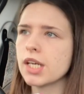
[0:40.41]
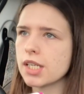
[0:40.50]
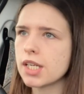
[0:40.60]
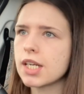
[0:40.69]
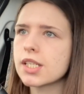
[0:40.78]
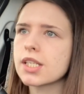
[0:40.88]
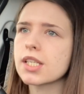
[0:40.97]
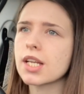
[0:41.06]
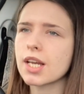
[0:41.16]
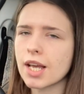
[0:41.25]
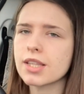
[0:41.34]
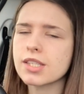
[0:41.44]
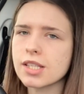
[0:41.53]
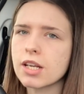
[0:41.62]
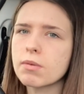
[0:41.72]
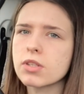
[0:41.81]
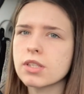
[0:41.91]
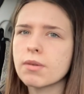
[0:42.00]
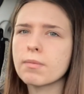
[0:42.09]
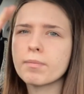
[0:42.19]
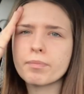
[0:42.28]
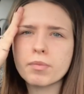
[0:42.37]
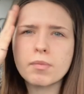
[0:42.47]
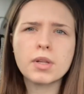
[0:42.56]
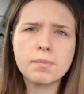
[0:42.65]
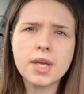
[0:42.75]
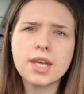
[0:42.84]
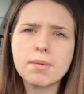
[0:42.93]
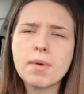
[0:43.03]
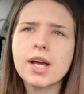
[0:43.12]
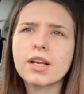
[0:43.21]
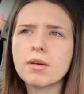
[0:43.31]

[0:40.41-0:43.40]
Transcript: You need to get sleep because it'll make your mind